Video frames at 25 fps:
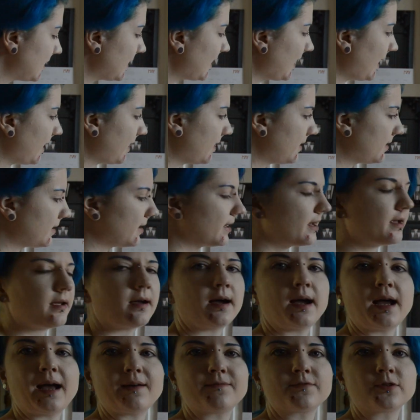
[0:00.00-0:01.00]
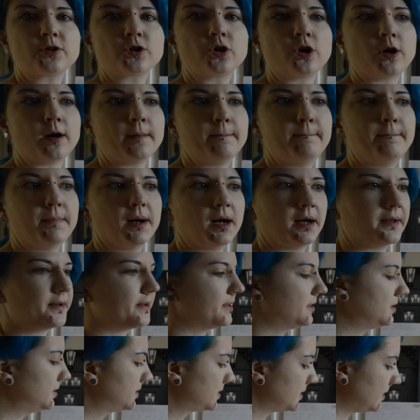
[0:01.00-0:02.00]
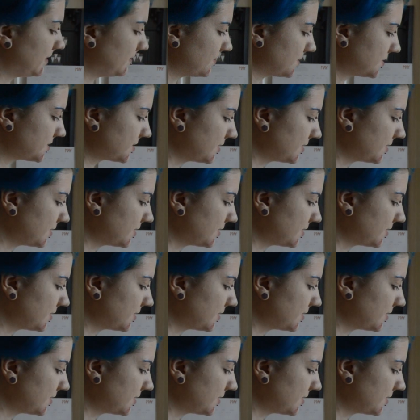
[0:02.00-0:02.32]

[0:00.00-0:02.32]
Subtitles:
And I haven't got a bun, so I'm just